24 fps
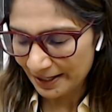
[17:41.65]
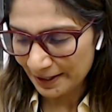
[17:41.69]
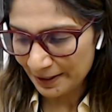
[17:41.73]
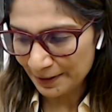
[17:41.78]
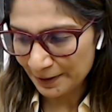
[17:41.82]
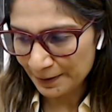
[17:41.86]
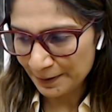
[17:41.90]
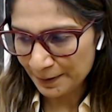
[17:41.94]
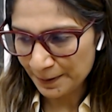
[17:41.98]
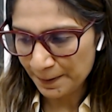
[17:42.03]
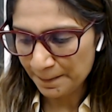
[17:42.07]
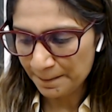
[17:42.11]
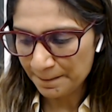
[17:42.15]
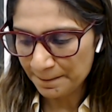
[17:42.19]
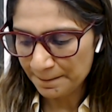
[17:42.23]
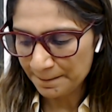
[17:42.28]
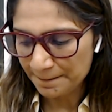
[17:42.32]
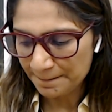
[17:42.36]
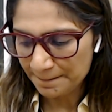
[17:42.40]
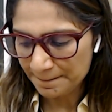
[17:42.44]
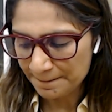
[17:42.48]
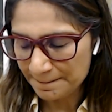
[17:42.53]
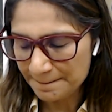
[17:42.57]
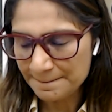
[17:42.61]

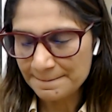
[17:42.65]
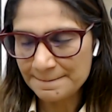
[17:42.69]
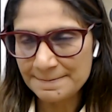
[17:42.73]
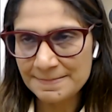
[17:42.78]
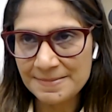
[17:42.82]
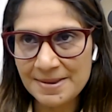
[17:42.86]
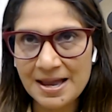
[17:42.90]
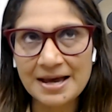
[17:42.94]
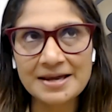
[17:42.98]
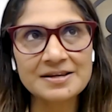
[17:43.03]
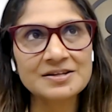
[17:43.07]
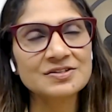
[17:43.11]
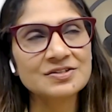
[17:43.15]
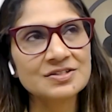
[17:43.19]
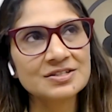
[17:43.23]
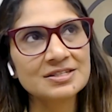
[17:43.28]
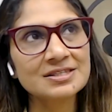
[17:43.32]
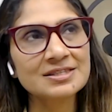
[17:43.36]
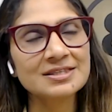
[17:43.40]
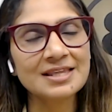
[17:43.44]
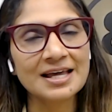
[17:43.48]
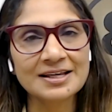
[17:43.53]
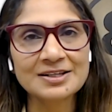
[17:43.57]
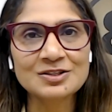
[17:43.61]
That's
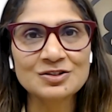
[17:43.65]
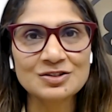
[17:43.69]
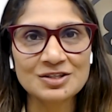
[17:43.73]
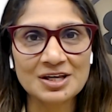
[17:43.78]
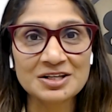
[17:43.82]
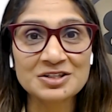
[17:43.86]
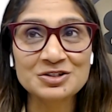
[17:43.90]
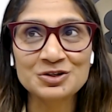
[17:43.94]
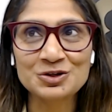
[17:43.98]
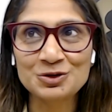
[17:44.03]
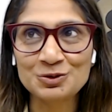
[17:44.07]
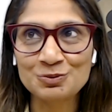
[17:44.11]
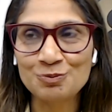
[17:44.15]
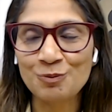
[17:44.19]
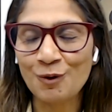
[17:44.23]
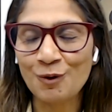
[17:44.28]
a good